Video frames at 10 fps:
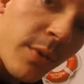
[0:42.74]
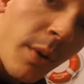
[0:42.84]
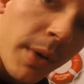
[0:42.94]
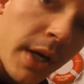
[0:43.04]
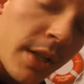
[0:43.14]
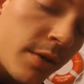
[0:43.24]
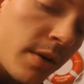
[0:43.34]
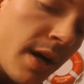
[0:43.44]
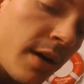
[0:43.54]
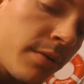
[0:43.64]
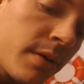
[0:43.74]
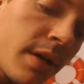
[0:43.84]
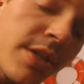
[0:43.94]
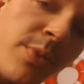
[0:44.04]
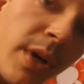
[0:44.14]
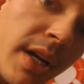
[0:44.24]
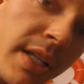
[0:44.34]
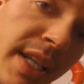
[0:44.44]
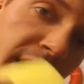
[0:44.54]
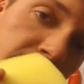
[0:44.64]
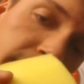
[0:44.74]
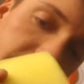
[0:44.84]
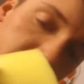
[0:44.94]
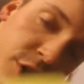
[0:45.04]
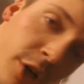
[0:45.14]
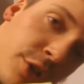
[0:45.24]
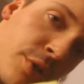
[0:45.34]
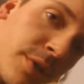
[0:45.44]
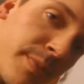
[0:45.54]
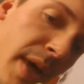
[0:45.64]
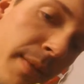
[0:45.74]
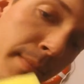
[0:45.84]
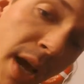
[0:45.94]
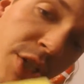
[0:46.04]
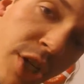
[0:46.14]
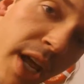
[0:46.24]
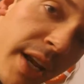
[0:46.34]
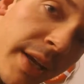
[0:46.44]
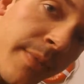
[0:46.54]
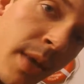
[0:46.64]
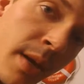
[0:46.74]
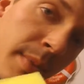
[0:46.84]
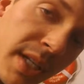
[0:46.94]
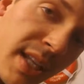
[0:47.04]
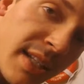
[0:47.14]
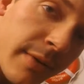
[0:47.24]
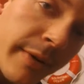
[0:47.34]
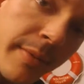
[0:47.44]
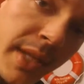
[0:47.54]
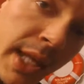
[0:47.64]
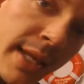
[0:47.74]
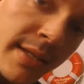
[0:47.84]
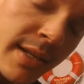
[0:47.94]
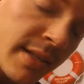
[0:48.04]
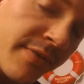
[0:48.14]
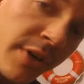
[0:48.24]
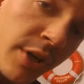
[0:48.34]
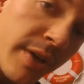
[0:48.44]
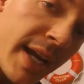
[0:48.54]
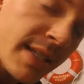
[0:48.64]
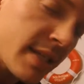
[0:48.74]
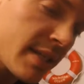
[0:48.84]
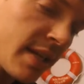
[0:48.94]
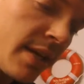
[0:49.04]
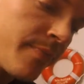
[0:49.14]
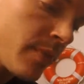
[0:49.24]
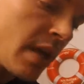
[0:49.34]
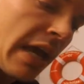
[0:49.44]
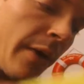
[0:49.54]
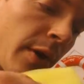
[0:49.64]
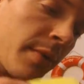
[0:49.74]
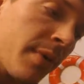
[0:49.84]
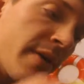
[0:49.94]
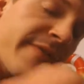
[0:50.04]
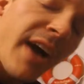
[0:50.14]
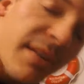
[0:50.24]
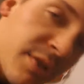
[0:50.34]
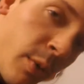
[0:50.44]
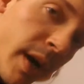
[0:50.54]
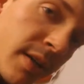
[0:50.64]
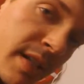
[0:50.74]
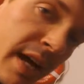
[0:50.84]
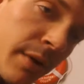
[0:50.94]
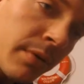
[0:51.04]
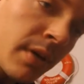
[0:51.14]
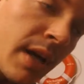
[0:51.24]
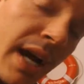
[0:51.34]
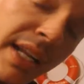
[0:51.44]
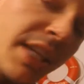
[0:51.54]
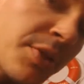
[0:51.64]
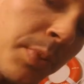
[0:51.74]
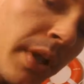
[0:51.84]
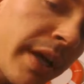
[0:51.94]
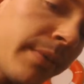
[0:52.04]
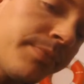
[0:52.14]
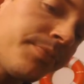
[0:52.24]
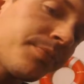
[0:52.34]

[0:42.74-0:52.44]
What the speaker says: so what we're going to do now is we're going to take the chartreuse mesh netting, because that's going to be the easiest for you guys to see, and we're going to put 5 squares down on each plate.